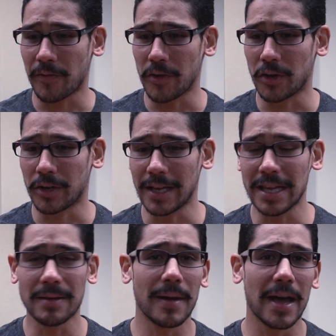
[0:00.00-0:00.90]
for your
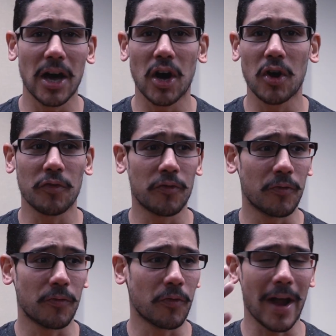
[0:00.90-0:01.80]
email,
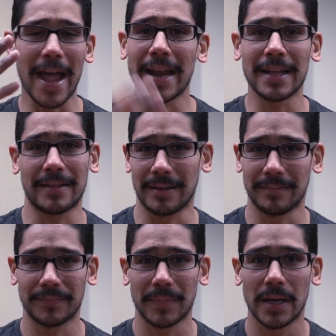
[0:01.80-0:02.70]
for anything.
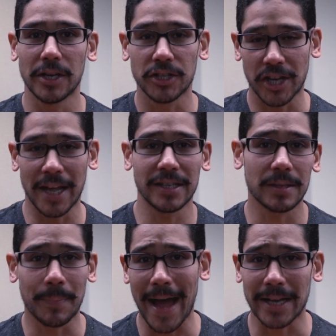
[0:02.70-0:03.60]
Change
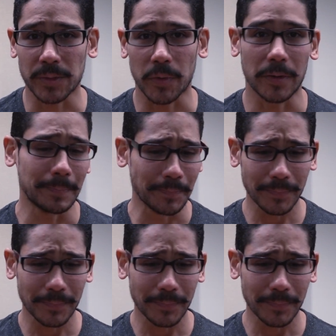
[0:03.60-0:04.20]
the password.